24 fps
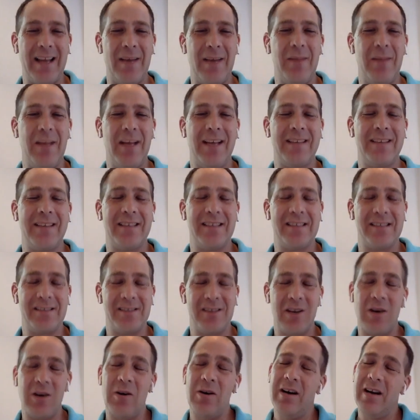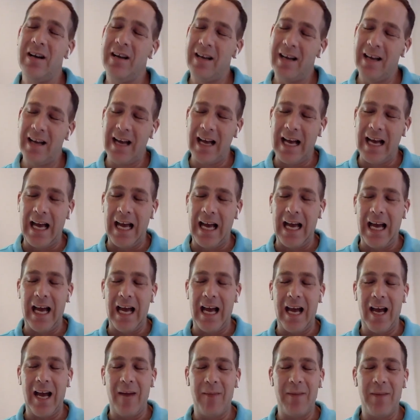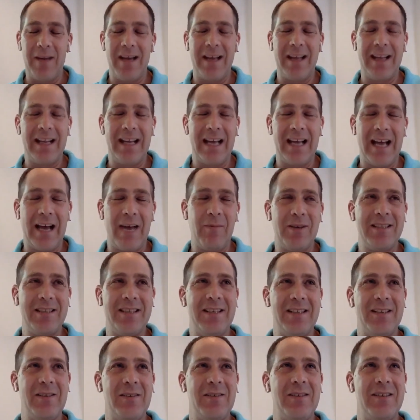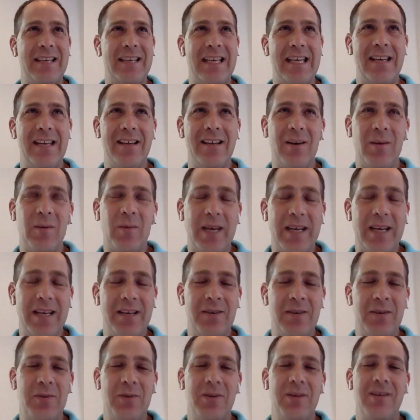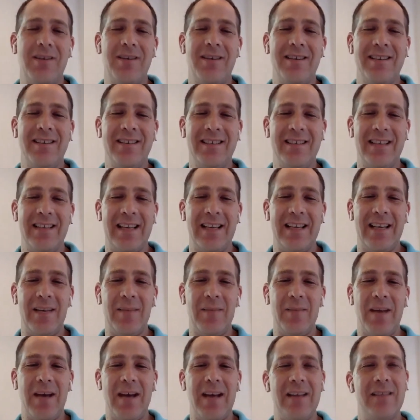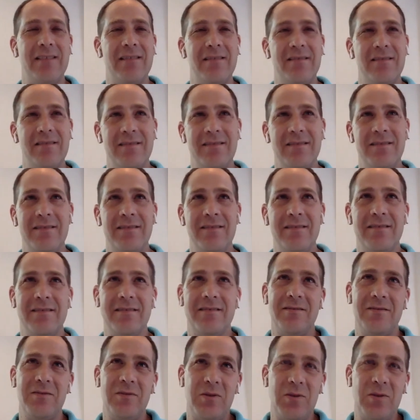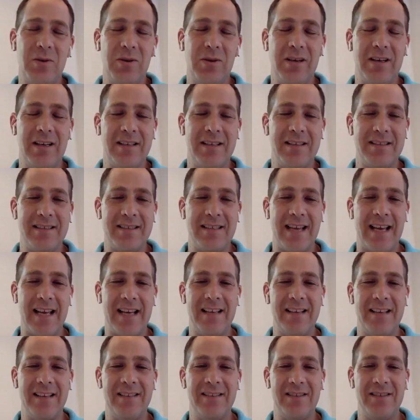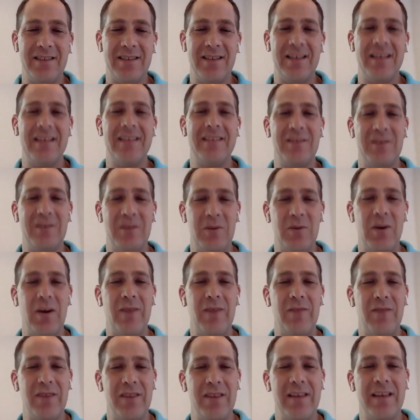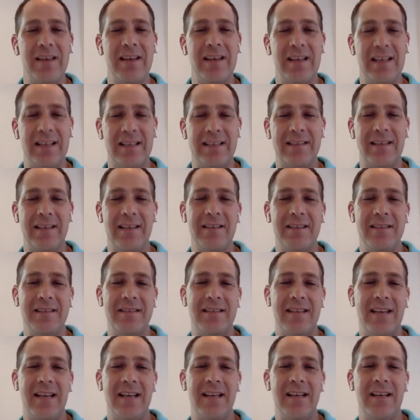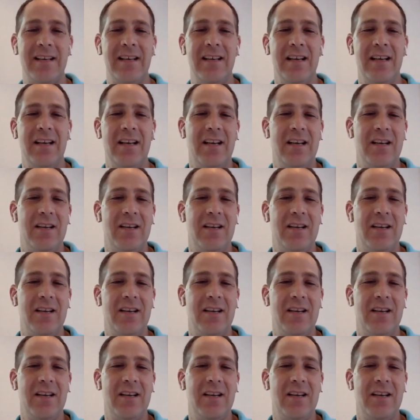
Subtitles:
MATLAB license. So I wasn't keen on waiting too long, and I'm not too good at Stata to do everything in Excel and Stata.